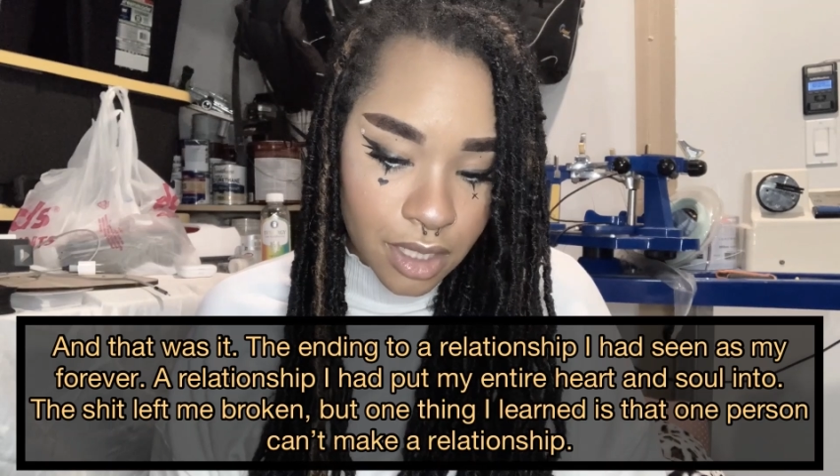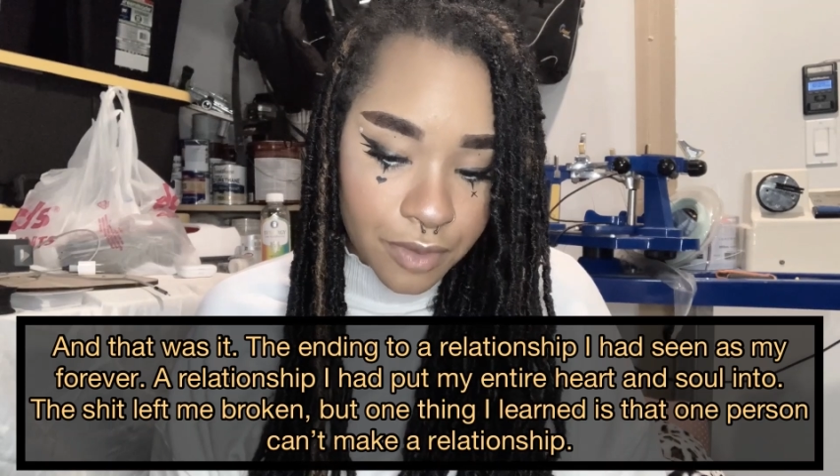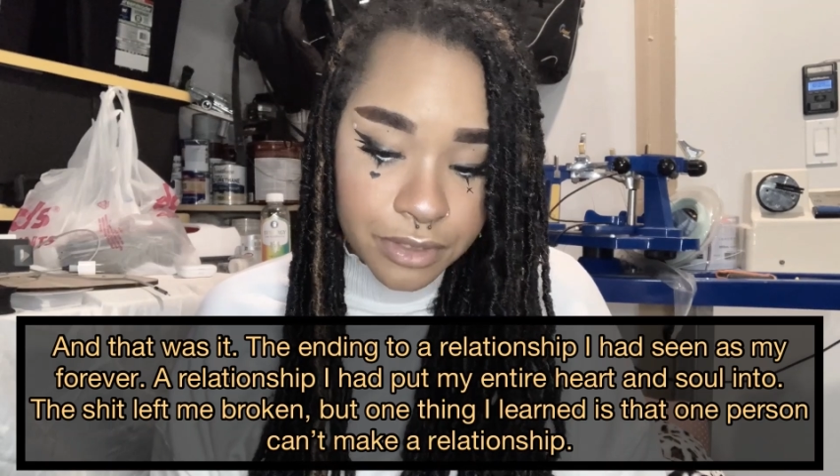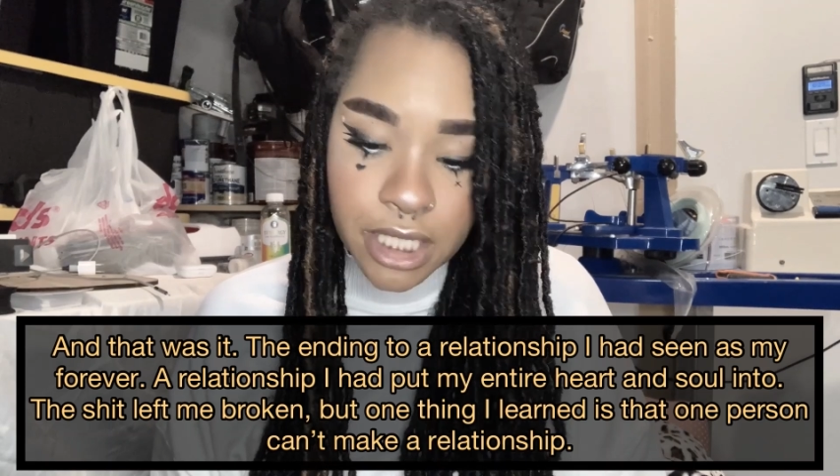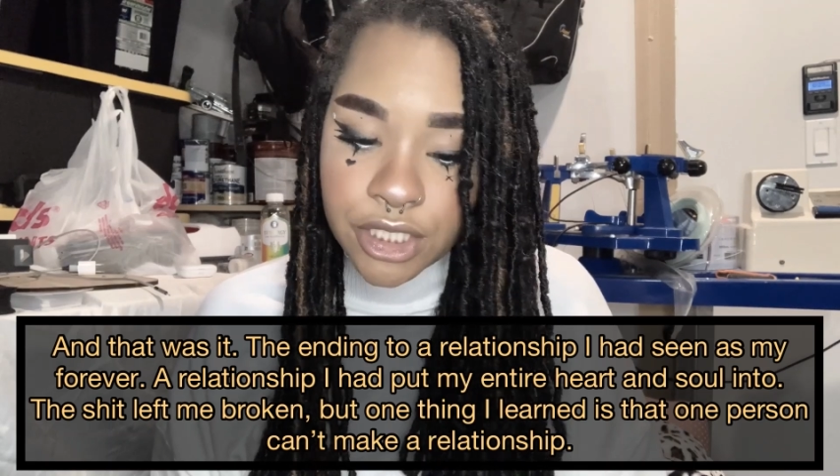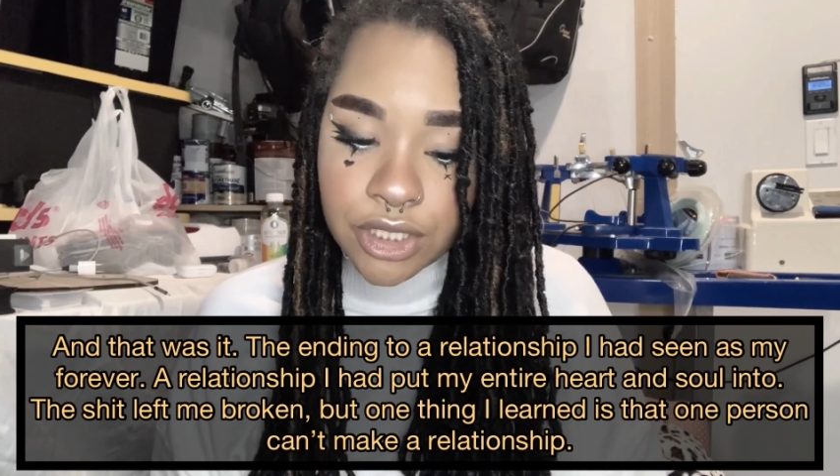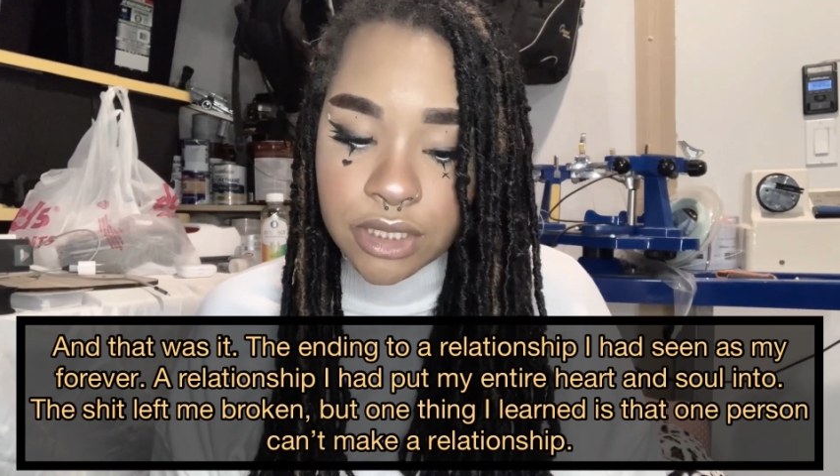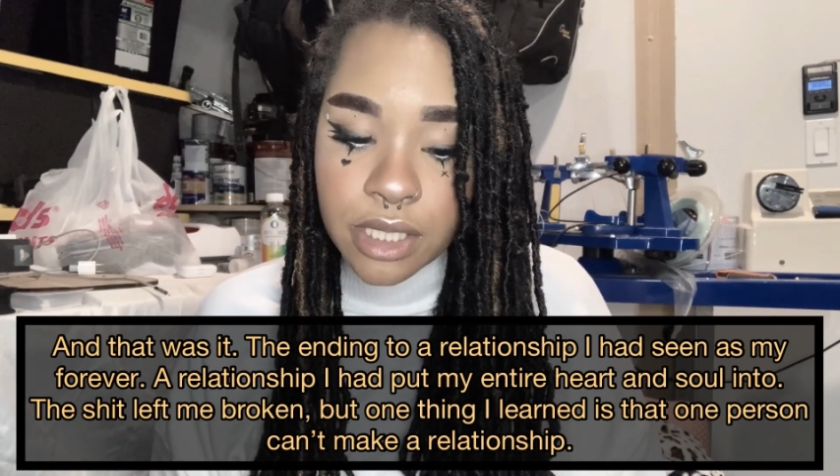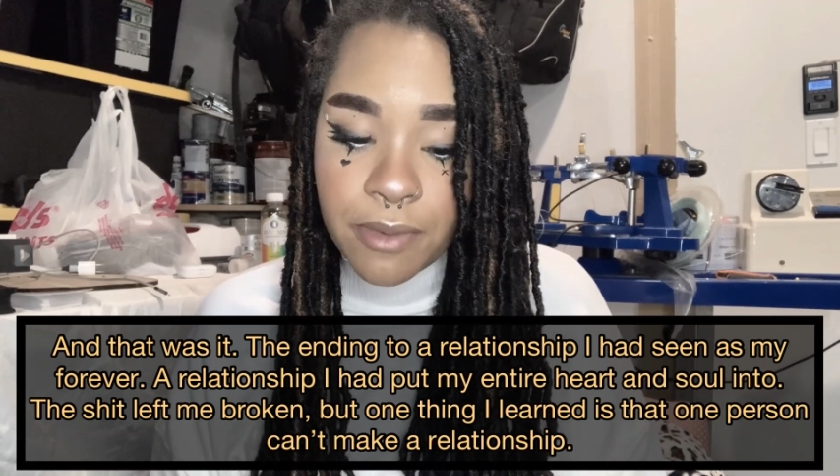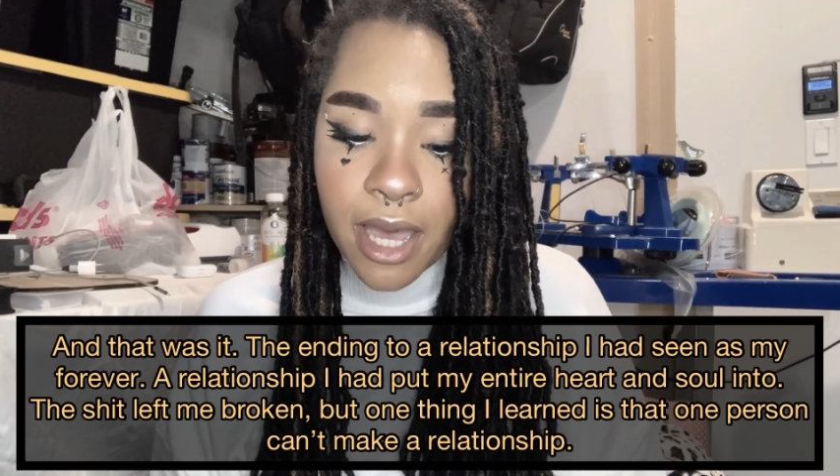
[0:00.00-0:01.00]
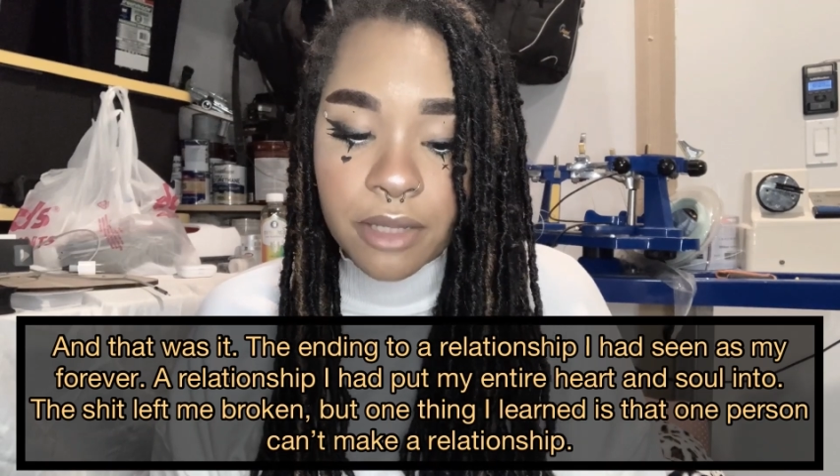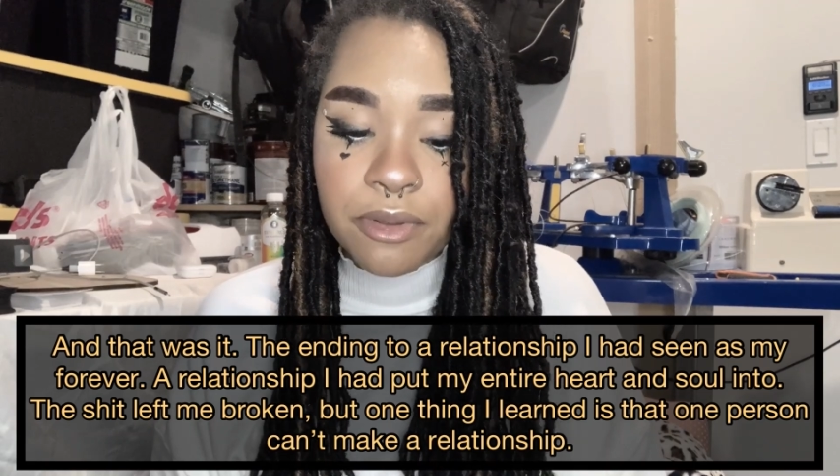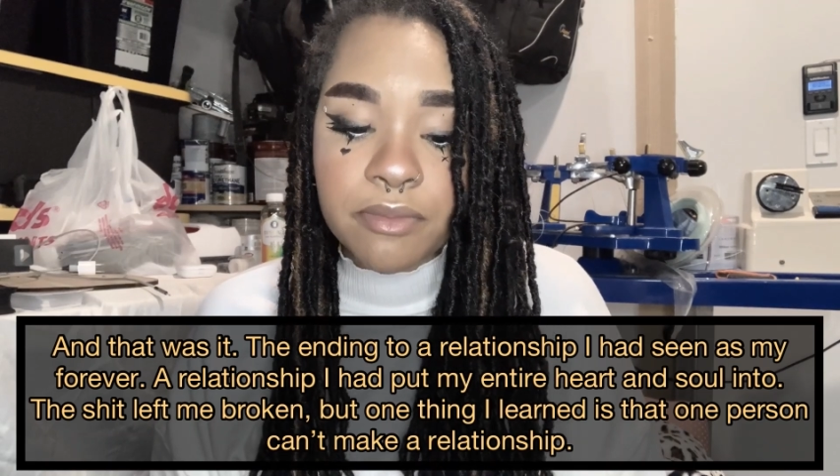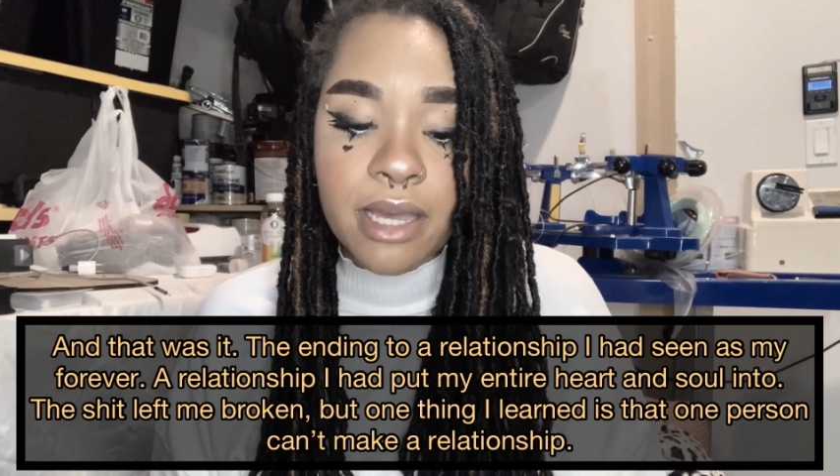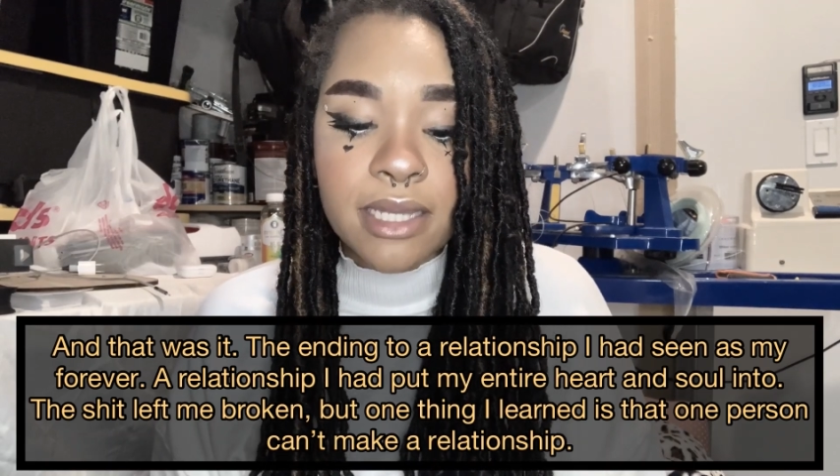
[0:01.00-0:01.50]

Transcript: A relationship I had put my